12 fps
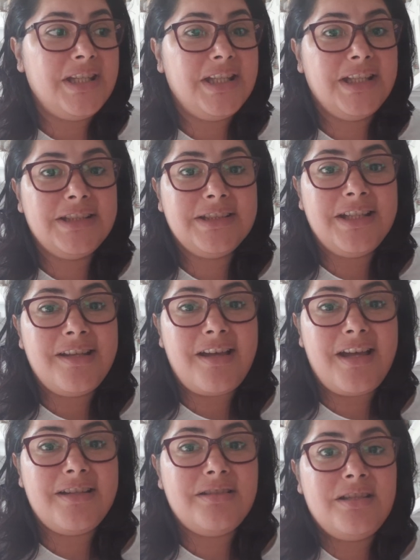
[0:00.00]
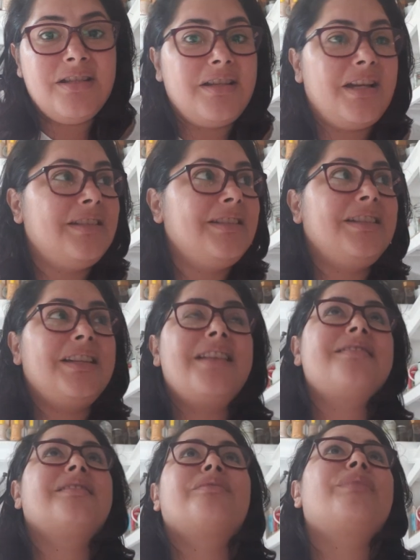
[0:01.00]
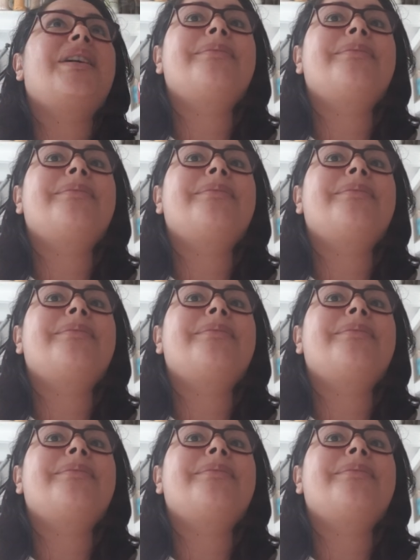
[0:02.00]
and I analyzing my